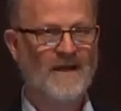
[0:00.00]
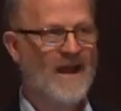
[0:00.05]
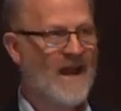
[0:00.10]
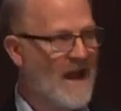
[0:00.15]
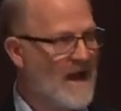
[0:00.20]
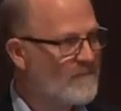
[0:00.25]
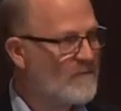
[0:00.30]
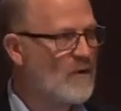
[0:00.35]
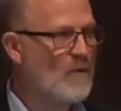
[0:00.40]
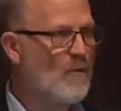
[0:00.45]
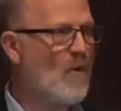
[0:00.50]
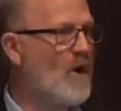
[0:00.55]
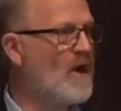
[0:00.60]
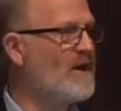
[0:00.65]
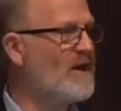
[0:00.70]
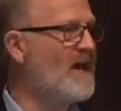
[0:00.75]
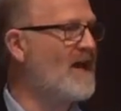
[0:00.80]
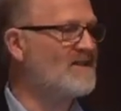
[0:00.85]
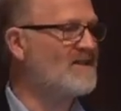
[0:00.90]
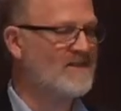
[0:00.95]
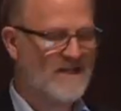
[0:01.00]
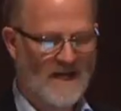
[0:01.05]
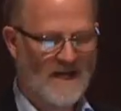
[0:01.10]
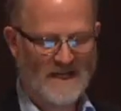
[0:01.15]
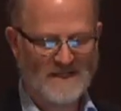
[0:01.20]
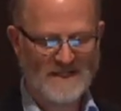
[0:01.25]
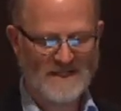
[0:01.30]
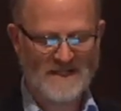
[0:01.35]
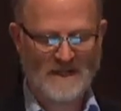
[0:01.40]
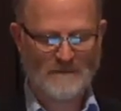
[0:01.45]
Everyone has an
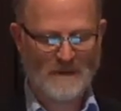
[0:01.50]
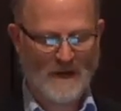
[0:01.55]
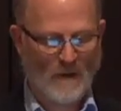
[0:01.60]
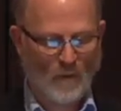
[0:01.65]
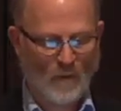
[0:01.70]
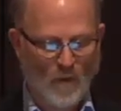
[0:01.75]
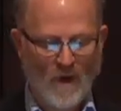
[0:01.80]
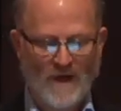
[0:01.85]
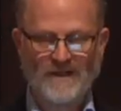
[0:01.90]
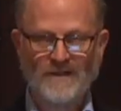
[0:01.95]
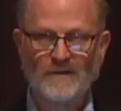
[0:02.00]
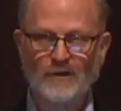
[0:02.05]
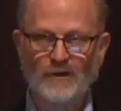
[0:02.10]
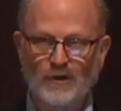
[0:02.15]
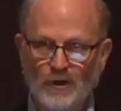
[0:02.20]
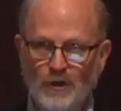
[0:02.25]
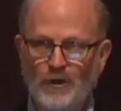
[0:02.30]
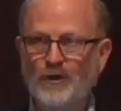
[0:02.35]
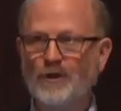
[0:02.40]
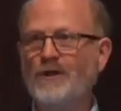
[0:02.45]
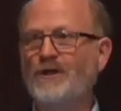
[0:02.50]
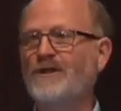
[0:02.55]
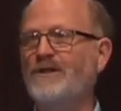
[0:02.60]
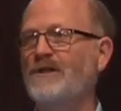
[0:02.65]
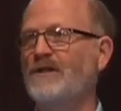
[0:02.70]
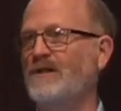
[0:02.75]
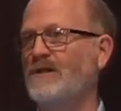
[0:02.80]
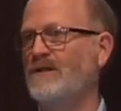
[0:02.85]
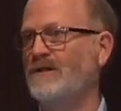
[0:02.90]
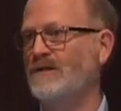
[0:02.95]
idea about what good
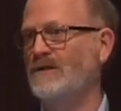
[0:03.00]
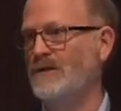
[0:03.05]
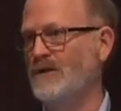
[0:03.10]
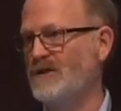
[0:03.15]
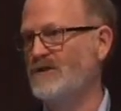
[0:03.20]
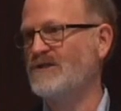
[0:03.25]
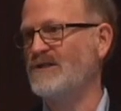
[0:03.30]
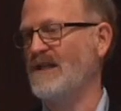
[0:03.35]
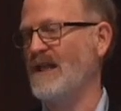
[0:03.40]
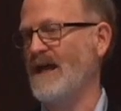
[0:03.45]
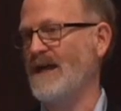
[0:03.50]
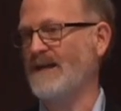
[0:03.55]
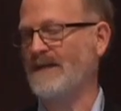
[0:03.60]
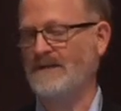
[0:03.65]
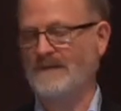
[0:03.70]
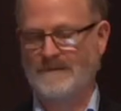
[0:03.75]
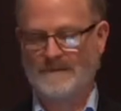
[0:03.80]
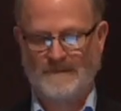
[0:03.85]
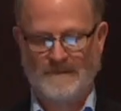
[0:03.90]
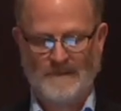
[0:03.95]
looks like.